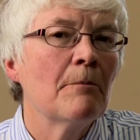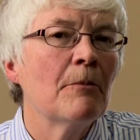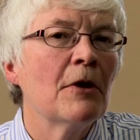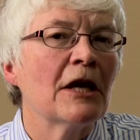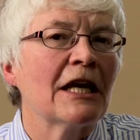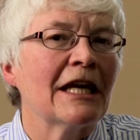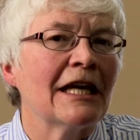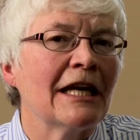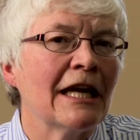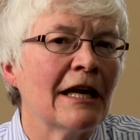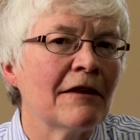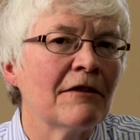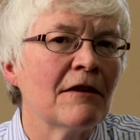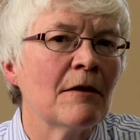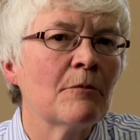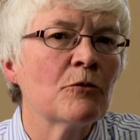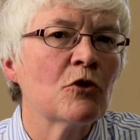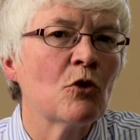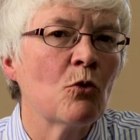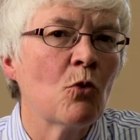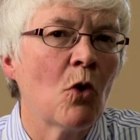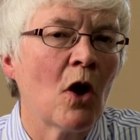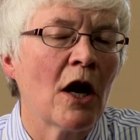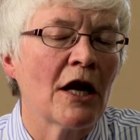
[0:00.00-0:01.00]
but get them
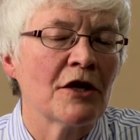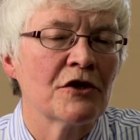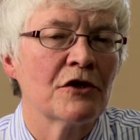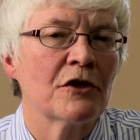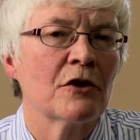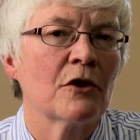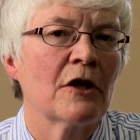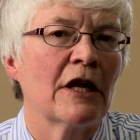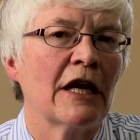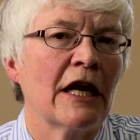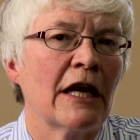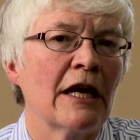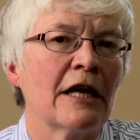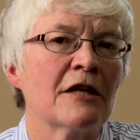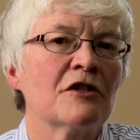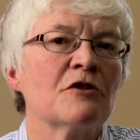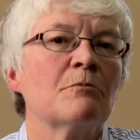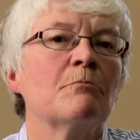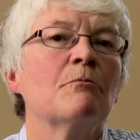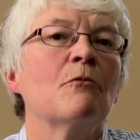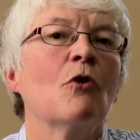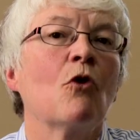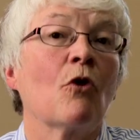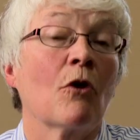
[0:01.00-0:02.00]
to wash their
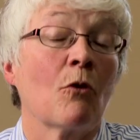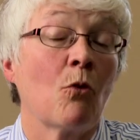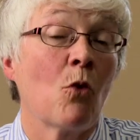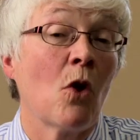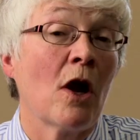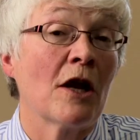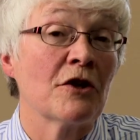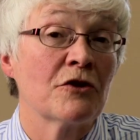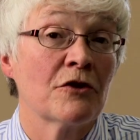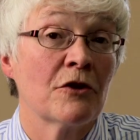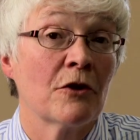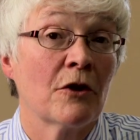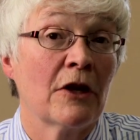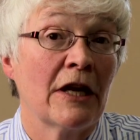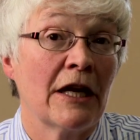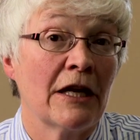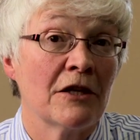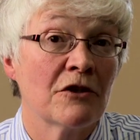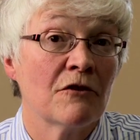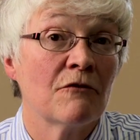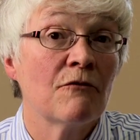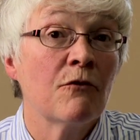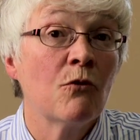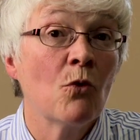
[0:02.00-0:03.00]
hands or wash their
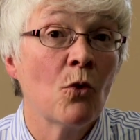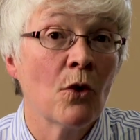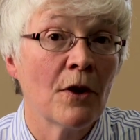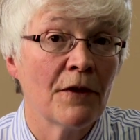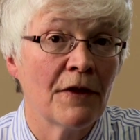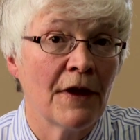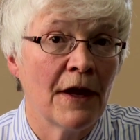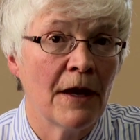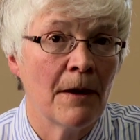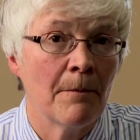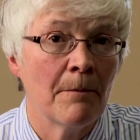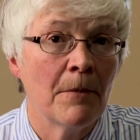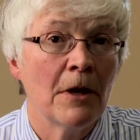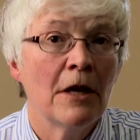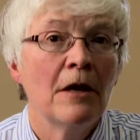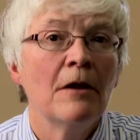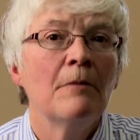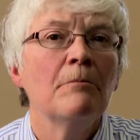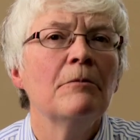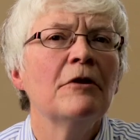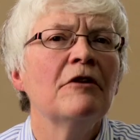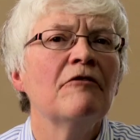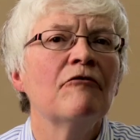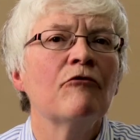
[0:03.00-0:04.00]
hands for them
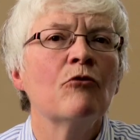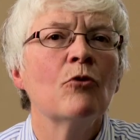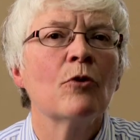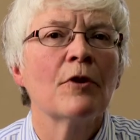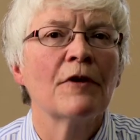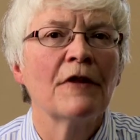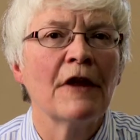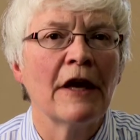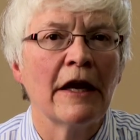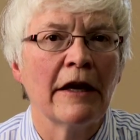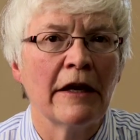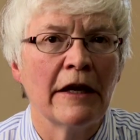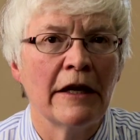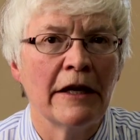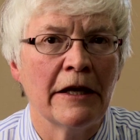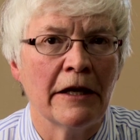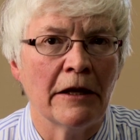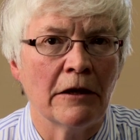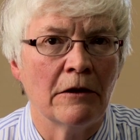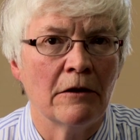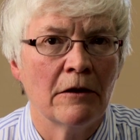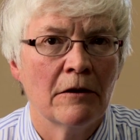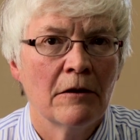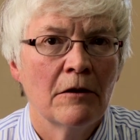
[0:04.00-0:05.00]
before they
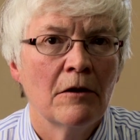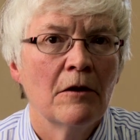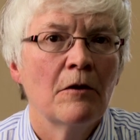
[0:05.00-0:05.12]
eat,